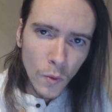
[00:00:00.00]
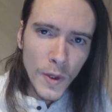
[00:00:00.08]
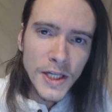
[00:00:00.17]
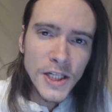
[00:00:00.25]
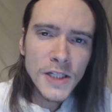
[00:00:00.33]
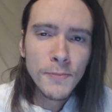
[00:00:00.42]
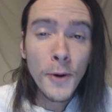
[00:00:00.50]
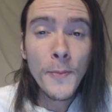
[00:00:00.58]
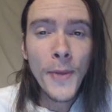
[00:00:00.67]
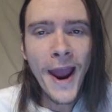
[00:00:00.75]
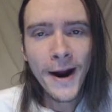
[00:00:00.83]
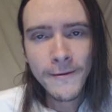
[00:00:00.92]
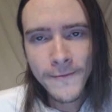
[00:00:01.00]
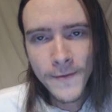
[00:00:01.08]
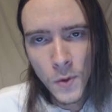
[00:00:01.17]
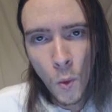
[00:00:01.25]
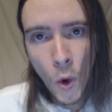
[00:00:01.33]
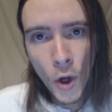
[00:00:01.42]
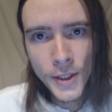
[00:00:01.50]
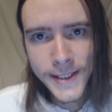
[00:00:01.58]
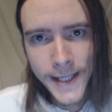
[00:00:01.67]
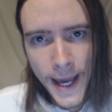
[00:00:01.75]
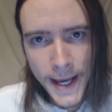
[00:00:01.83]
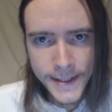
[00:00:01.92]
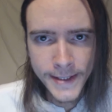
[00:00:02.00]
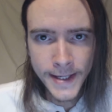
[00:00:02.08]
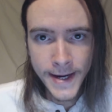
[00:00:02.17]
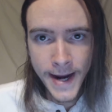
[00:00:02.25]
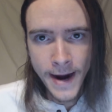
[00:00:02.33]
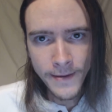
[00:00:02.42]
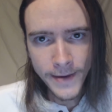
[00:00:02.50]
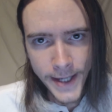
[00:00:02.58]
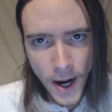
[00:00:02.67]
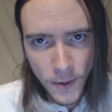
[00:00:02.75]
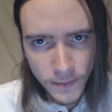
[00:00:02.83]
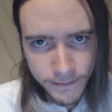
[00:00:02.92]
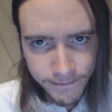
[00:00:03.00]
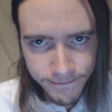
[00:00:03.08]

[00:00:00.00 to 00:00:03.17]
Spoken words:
we just prepare for the worst case scenario.